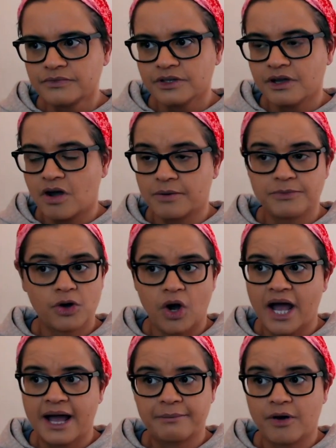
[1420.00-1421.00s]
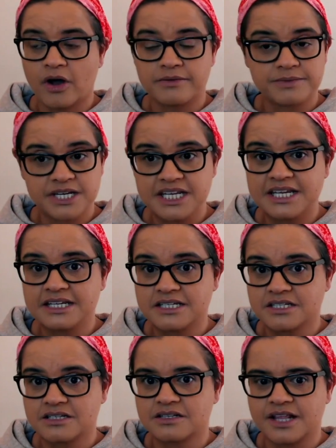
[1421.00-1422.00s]
I'm not happy. I need
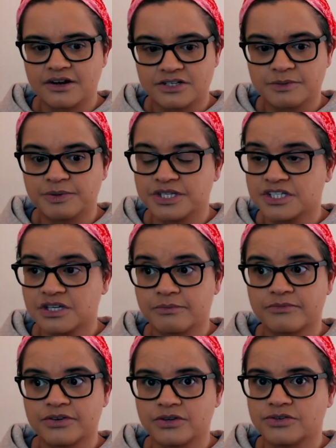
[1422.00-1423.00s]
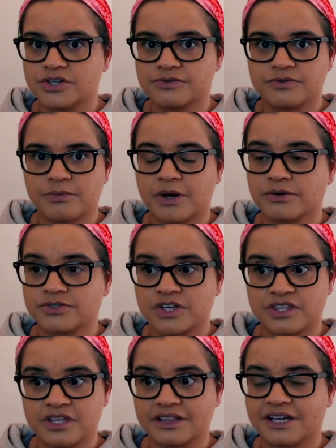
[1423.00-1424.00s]
there to be some future for Miles. I
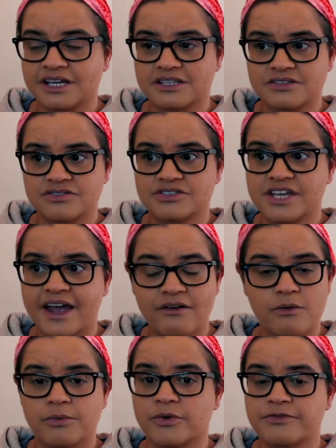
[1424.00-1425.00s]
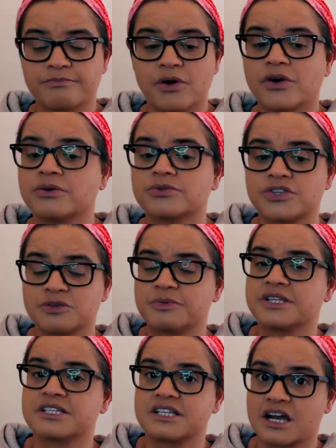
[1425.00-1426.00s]
think that is terrible. If Miles has been
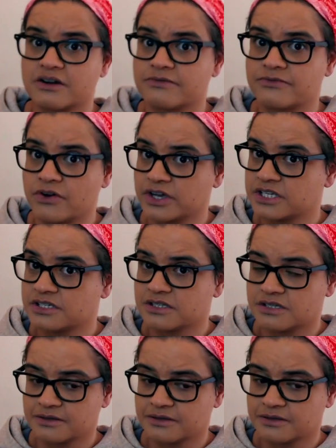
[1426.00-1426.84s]
sacrificed